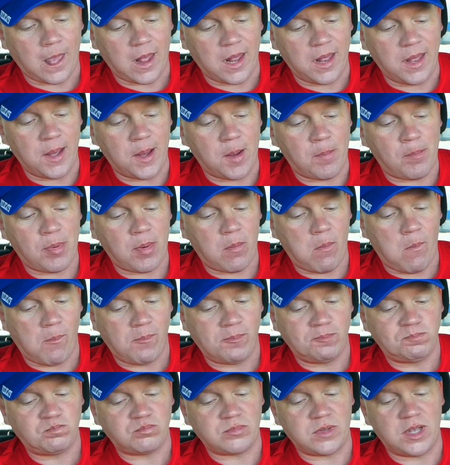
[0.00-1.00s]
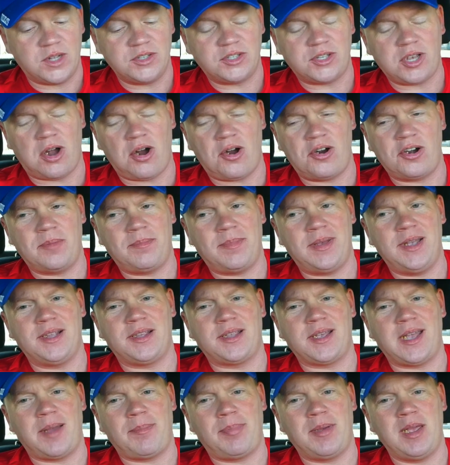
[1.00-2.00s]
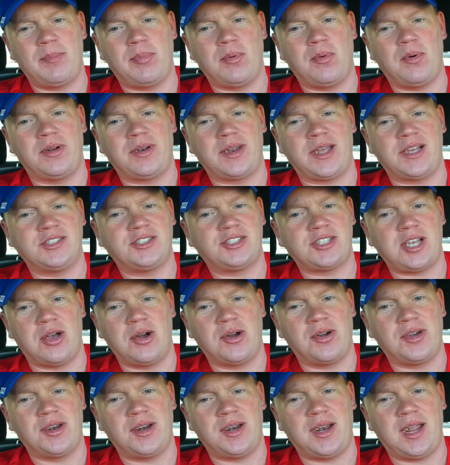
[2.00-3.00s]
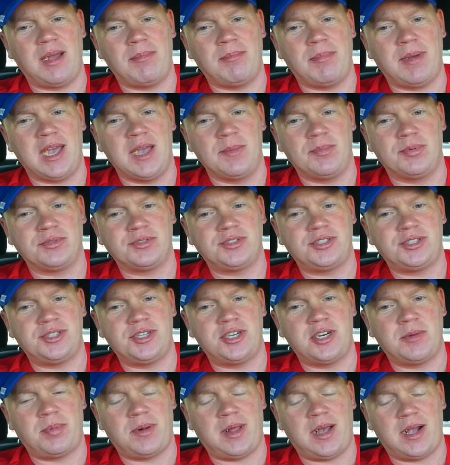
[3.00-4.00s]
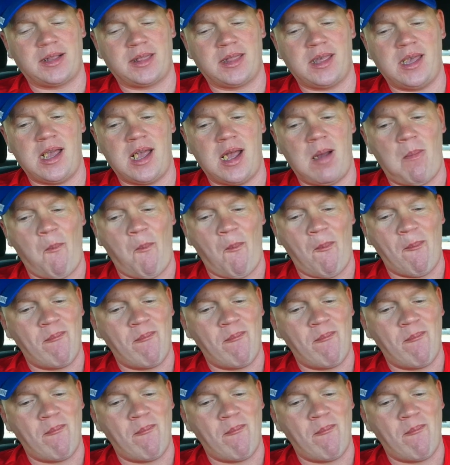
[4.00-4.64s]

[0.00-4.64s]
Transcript: Yep. It's hard to beat that, people, when they soak it in that maple syrup like that.